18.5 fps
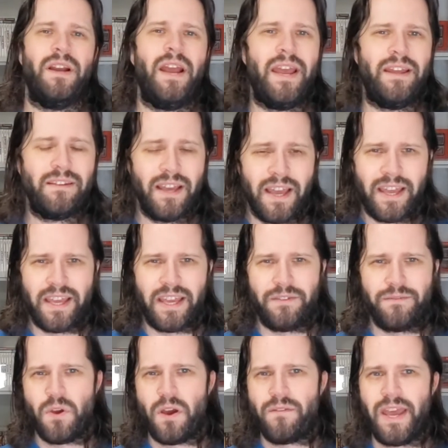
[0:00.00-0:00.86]
And
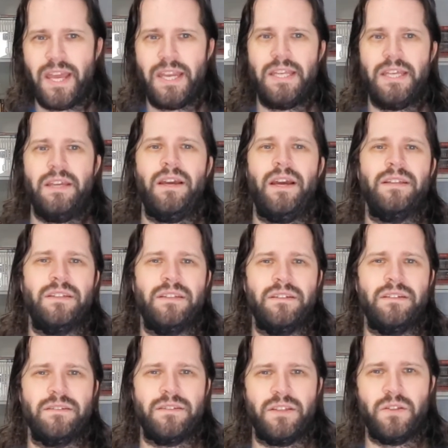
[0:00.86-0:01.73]
if you have any
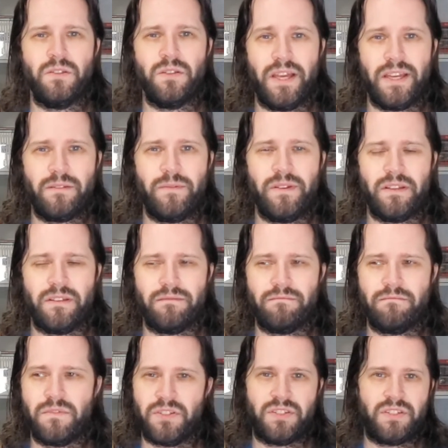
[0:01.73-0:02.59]
ideas that you'd like me to
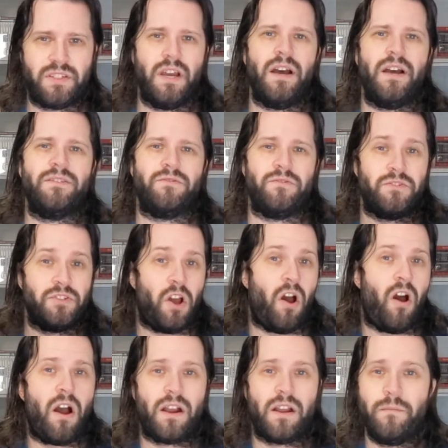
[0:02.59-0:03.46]
discuss or
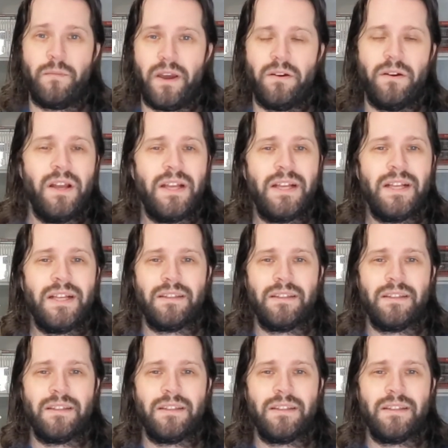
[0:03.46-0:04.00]
talk about,